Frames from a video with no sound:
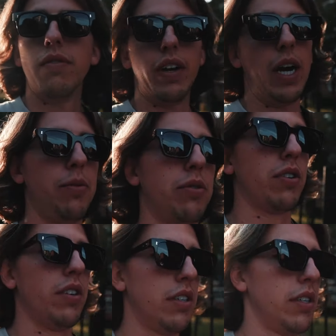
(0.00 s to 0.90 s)
vibes were
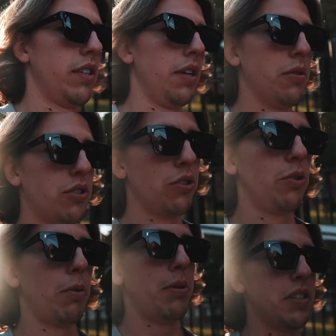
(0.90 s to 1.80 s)
good. It was
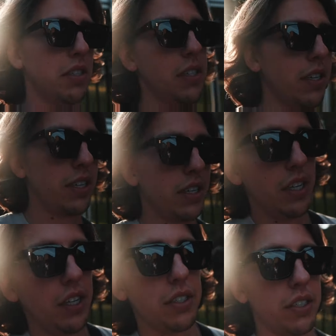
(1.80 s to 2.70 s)
super busy.
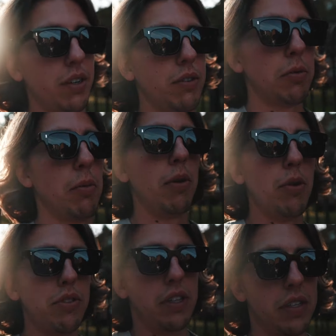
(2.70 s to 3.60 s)
So we spent
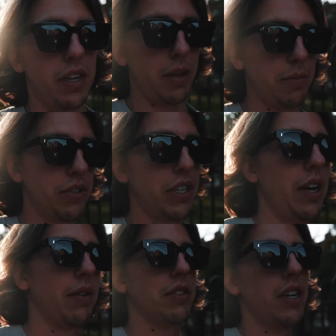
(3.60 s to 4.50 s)
most of the time sat
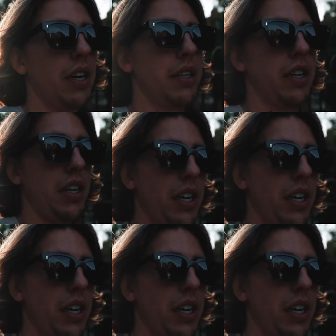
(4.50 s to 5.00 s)
outside